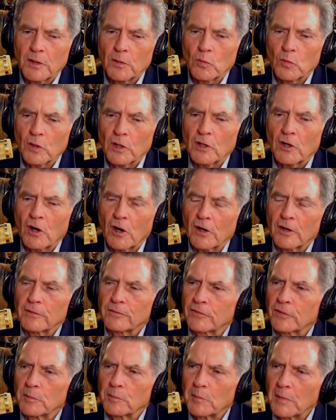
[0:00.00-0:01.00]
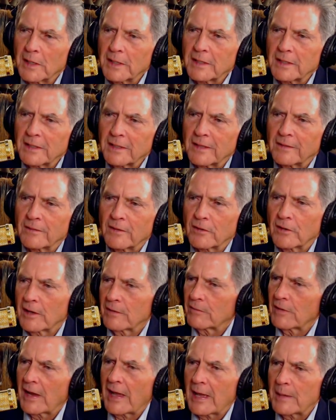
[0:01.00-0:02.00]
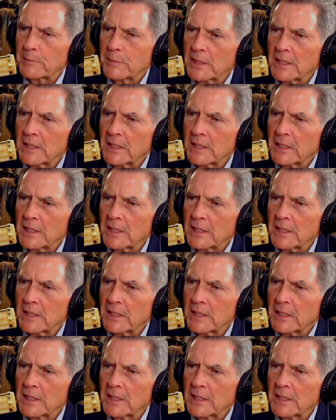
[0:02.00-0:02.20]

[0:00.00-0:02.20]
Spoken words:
work hard for money, and they're never happy.